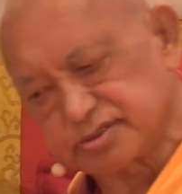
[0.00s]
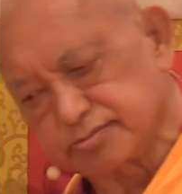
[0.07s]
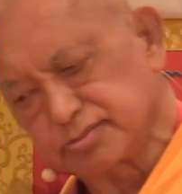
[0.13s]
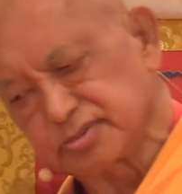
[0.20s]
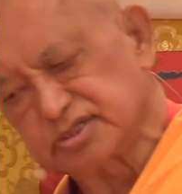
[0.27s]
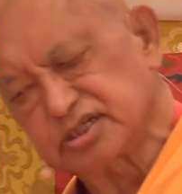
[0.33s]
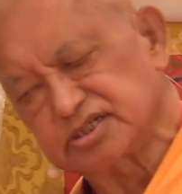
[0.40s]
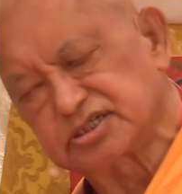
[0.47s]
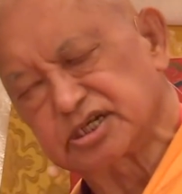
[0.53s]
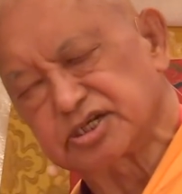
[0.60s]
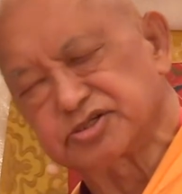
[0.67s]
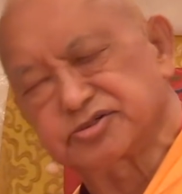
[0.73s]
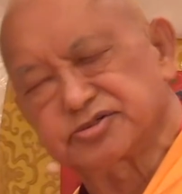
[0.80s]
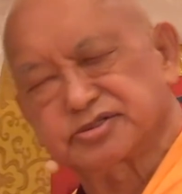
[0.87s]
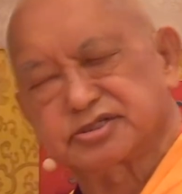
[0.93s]

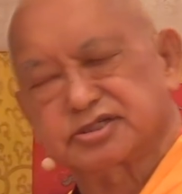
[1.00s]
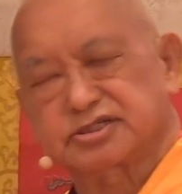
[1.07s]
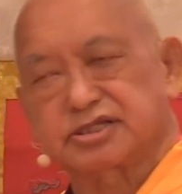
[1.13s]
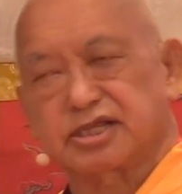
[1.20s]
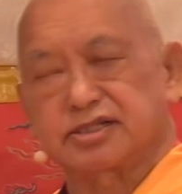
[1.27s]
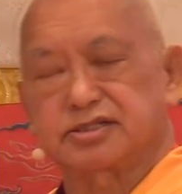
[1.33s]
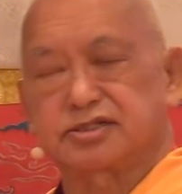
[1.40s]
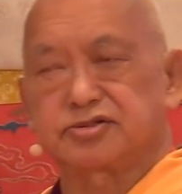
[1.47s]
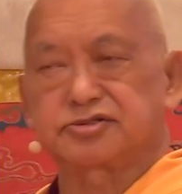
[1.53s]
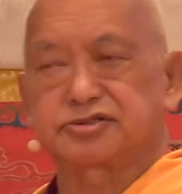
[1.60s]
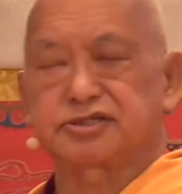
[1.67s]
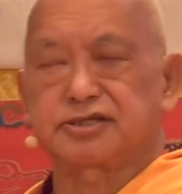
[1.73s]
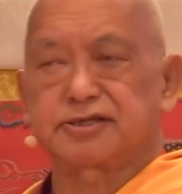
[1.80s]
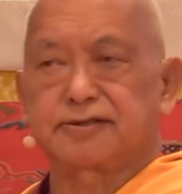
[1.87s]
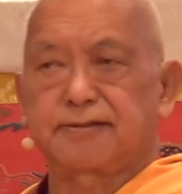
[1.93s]
Meditators, then you
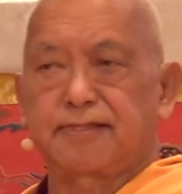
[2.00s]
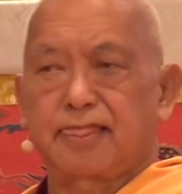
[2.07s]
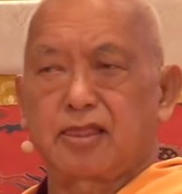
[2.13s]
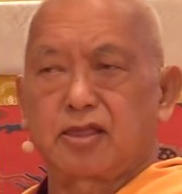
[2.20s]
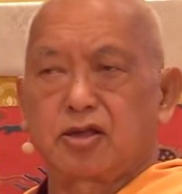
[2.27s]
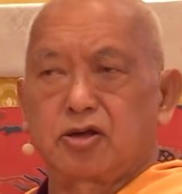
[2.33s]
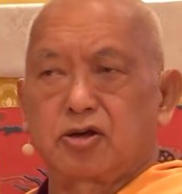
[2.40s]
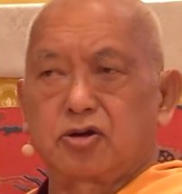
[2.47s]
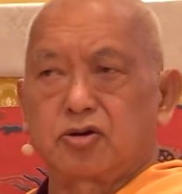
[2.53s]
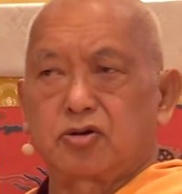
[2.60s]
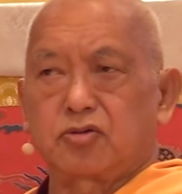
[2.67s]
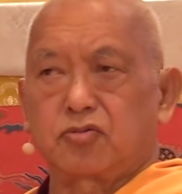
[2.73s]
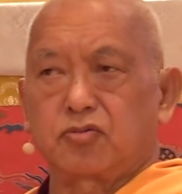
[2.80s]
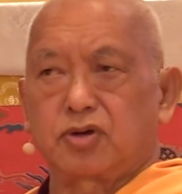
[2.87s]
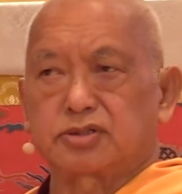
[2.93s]
see,
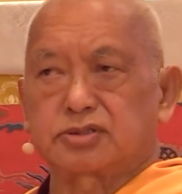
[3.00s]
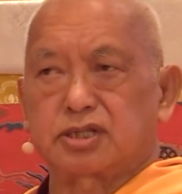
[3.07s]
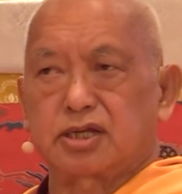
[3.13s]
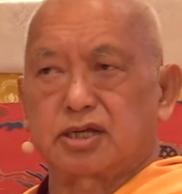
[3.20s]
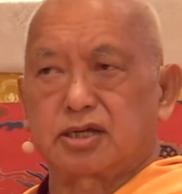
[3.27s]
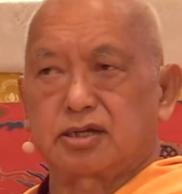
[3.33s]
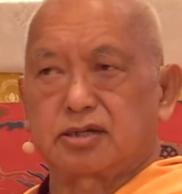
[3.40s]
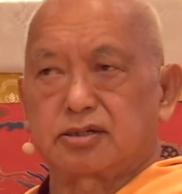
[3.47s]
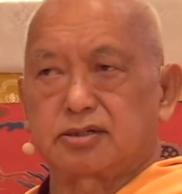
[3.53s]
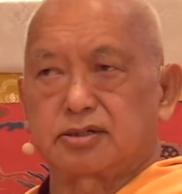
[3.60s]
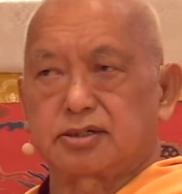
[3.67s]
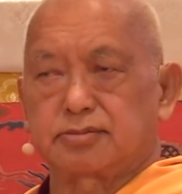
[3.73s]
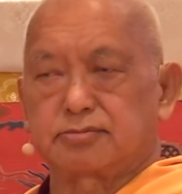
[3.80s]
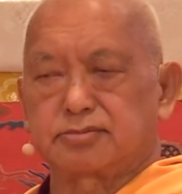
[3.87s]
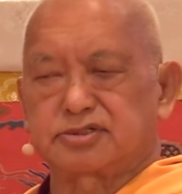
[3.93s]
what
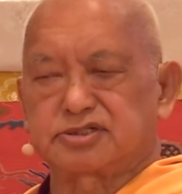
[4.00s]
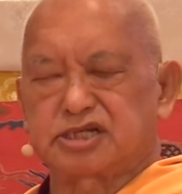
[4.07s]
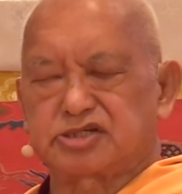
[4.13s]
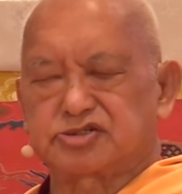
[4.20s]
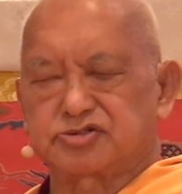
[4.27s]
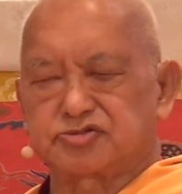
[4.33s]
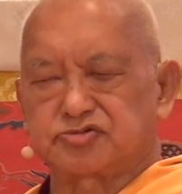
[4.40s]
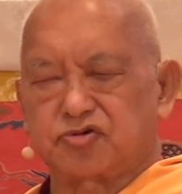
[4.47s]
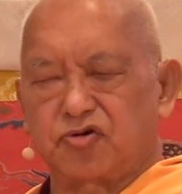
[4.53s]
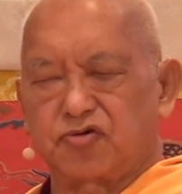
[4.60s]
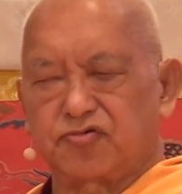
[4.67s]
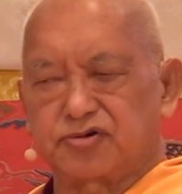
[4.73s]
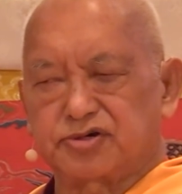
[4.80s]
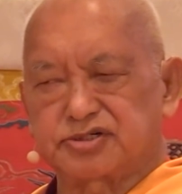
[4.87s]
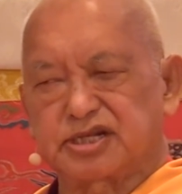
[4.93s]
meditation
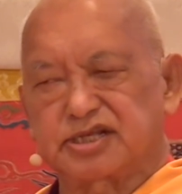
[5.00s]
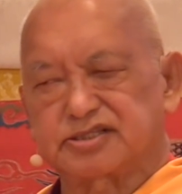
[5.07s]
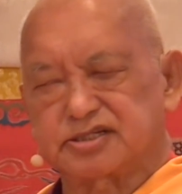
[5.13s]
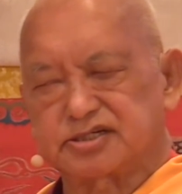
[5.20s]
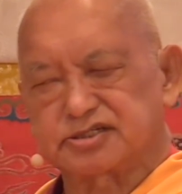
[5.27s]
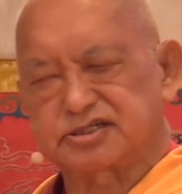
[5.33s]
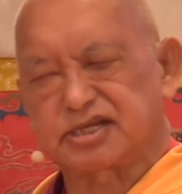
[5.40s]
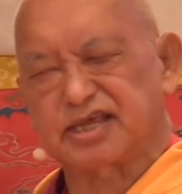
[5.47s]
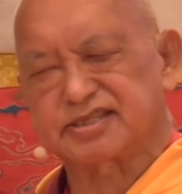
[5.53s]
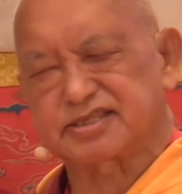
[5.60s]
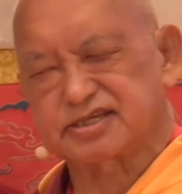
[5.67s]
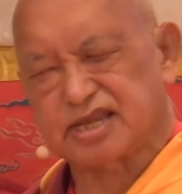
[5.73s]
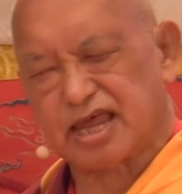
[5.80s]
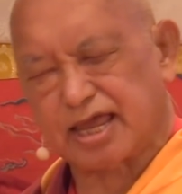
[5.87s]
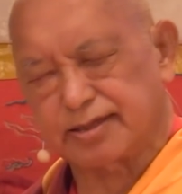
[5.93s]
over
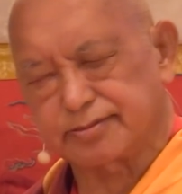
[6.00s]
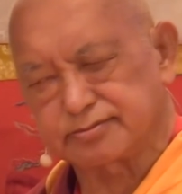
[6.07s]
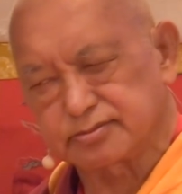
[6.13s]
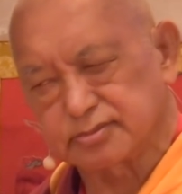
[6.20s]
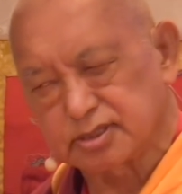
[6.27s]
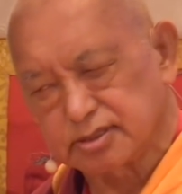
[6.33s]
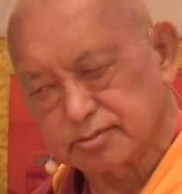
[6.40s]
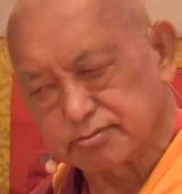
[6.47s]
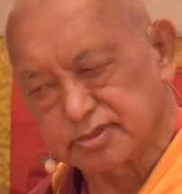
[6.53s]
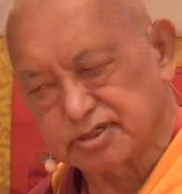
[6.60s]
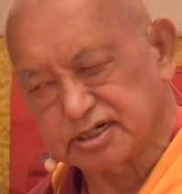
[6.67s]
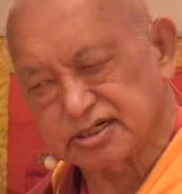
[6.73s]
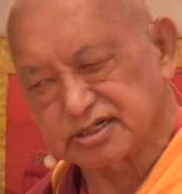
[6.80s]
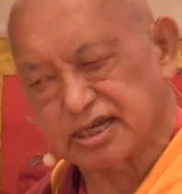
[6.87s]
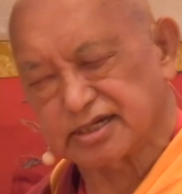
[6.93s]
death time
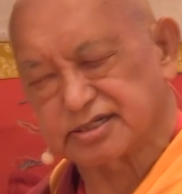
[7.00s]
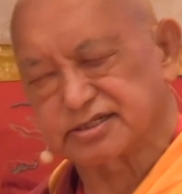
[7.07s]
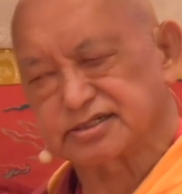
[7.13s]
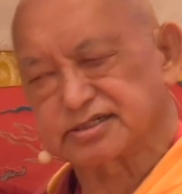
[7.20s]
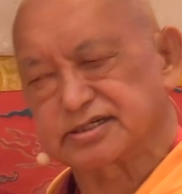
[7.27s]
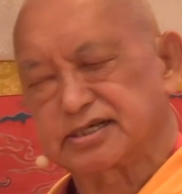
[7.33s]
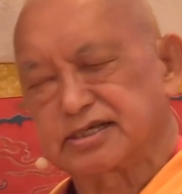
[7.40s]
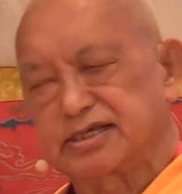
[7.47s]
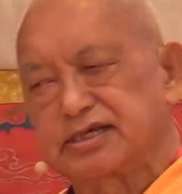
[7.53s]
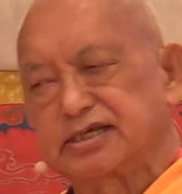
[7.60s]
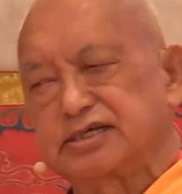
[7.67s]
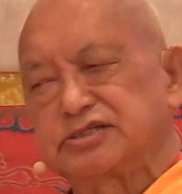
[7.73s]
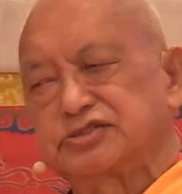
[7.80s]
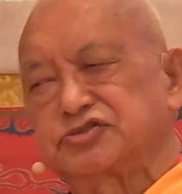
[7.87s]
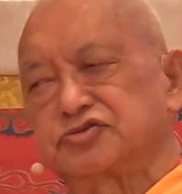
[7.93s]
meditating.
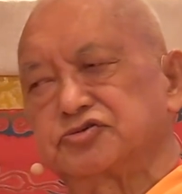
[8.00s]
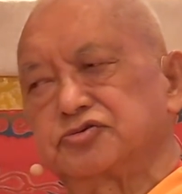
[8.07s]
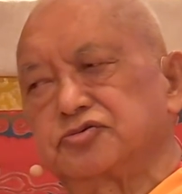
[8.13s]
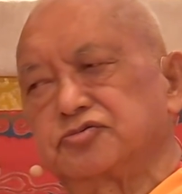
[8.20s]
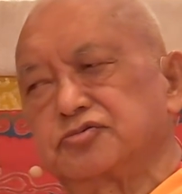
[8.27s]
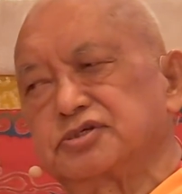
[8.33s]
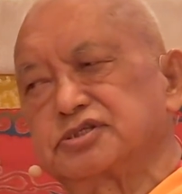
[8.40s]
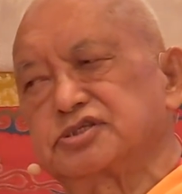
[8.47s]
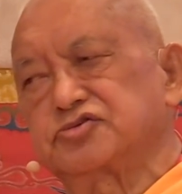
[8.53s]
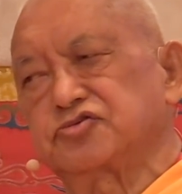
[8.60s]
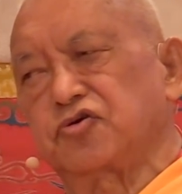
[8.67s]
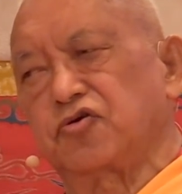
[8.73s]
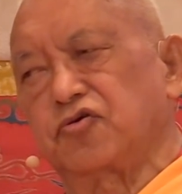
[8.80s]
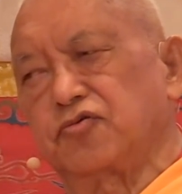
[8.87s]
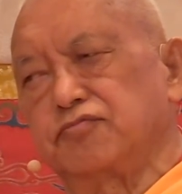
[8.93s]
So
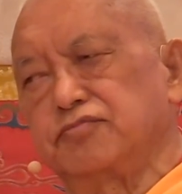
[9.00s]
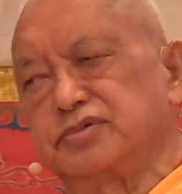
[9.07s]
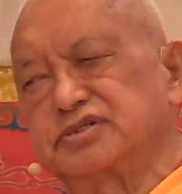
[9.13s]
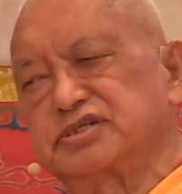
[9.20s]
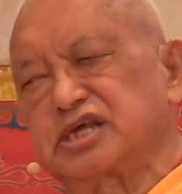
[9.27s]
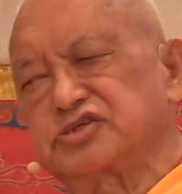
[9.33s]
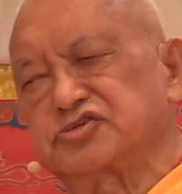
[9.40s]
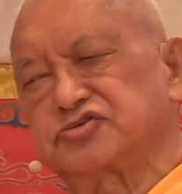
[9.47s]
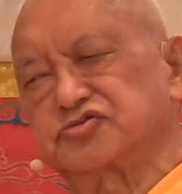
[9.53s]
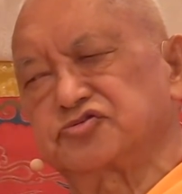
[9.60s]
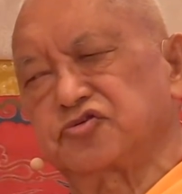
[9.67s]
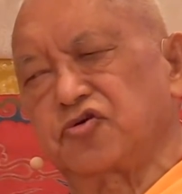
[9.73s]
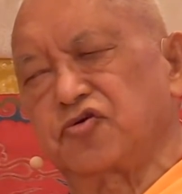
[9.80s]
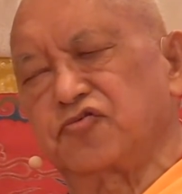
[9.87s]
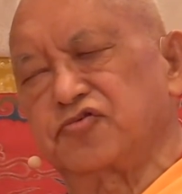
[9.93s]
whether meditation is
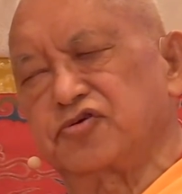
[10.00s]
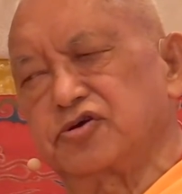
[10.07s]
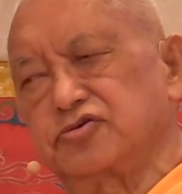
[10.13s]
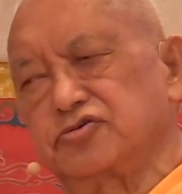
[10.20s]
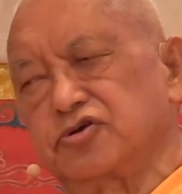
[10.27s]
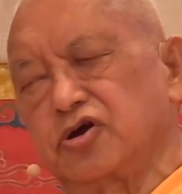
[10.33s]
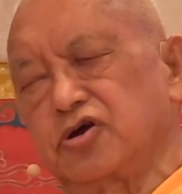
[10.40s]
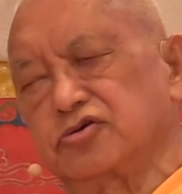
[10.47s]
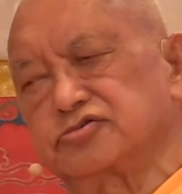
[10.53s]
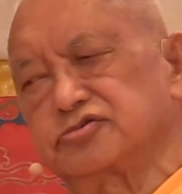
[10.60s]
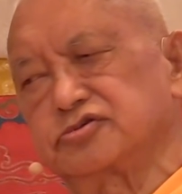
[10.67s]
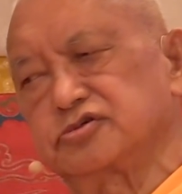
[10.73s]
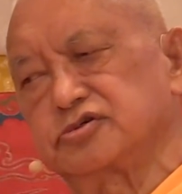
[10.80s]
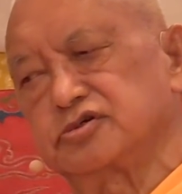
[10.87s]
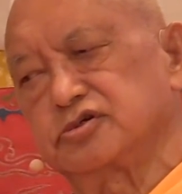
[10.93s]
over or not,
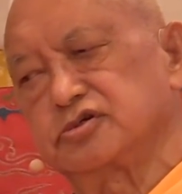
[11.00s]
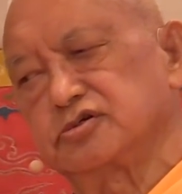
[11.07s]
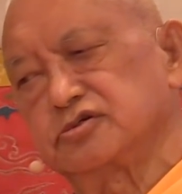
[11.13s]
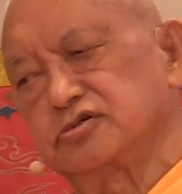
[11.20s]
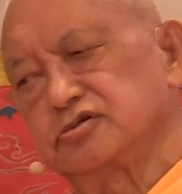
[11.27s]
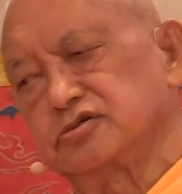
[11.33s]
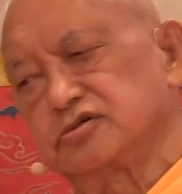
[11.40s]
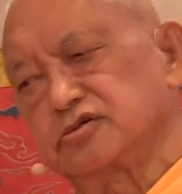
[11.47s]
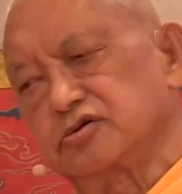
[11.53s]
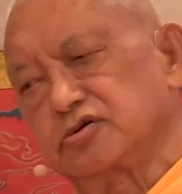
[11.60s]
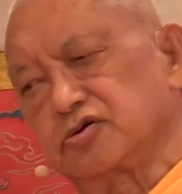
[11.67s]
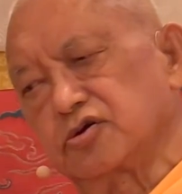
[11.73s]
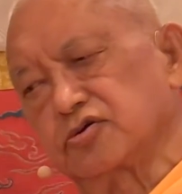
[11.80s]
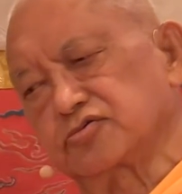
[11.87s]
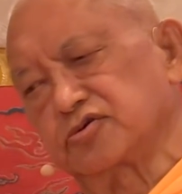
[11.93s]

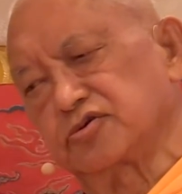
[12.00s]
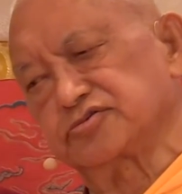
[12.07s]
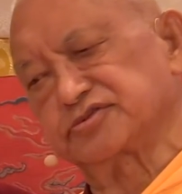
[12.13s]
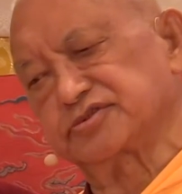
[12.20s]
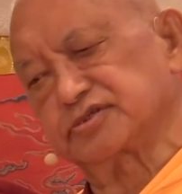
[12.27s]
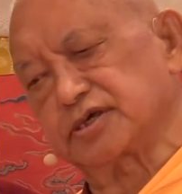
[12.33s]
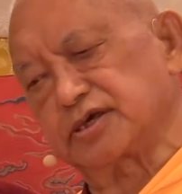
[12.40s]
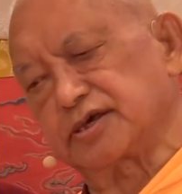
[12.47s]
of course,